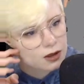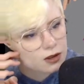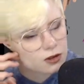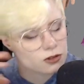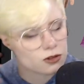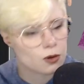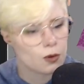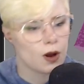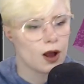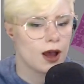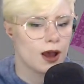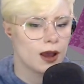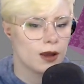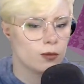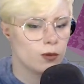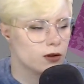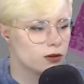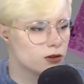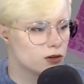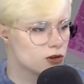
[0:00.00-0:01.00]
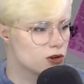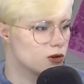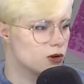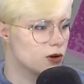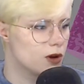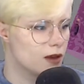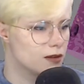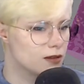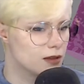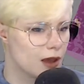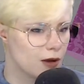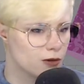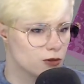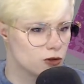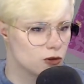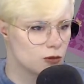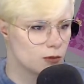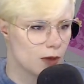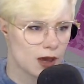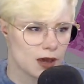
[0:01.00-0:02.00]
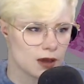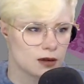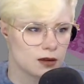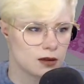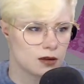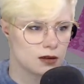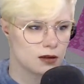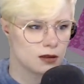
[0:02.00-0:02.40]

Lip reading: So I want to show you guys how to make